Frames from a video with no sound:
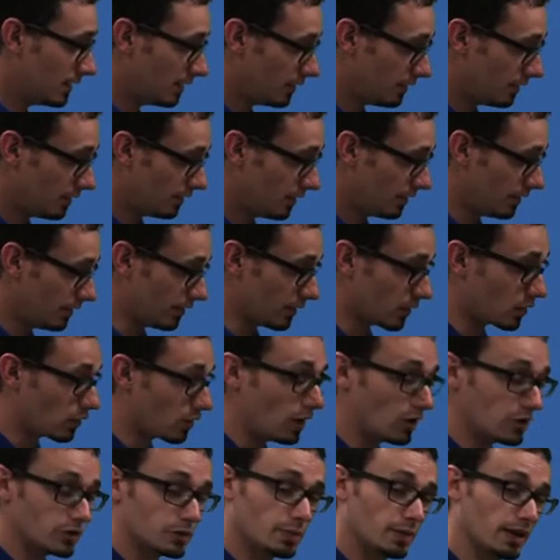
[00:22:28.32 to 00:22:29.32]
in the crawl
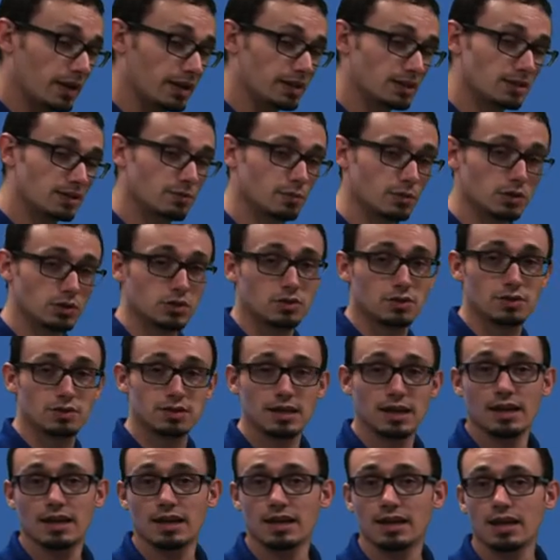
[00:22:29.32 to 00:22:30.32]
space, but you
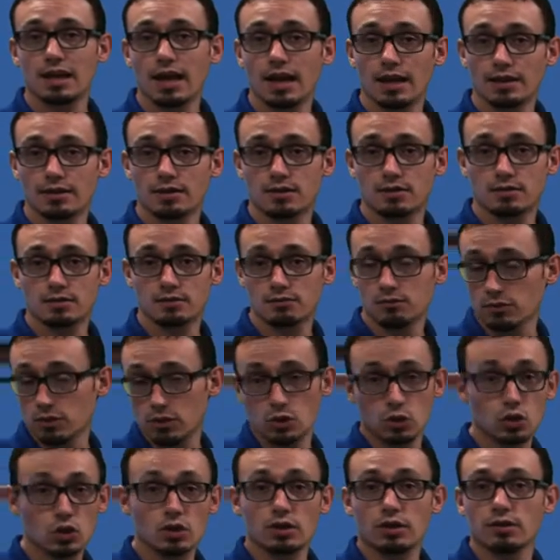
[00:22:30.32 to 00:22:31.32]
decided you
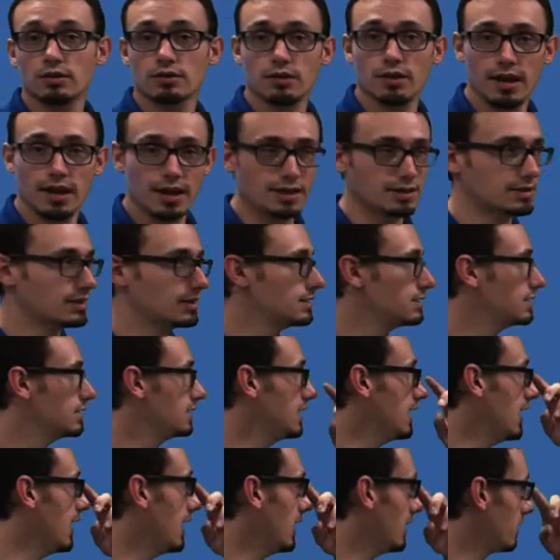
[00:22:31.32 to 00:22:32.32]
couldn't access the
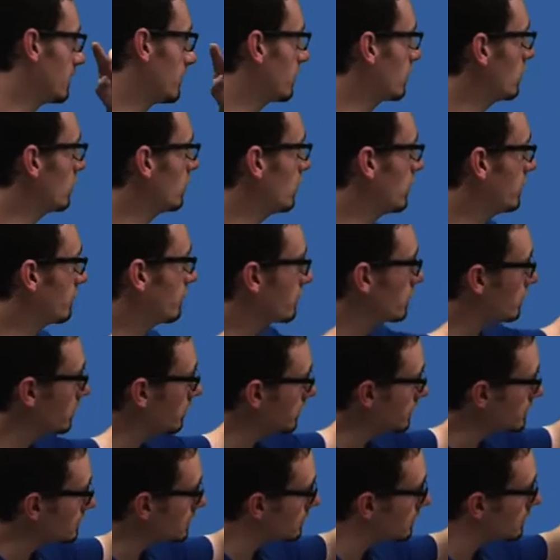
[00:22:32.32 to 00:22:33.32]
attic for whatever
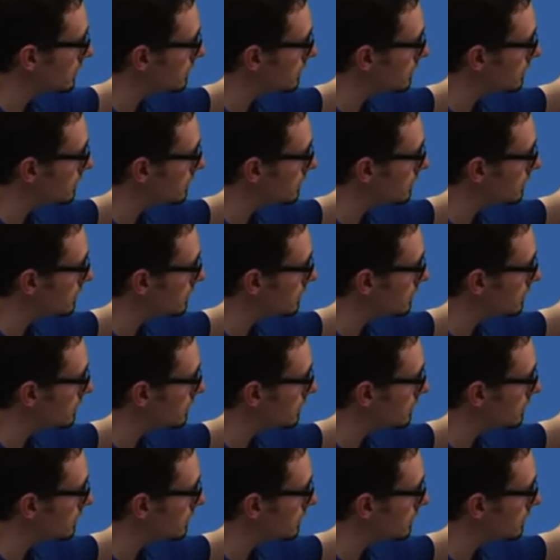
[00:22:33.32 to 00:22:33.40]
reason.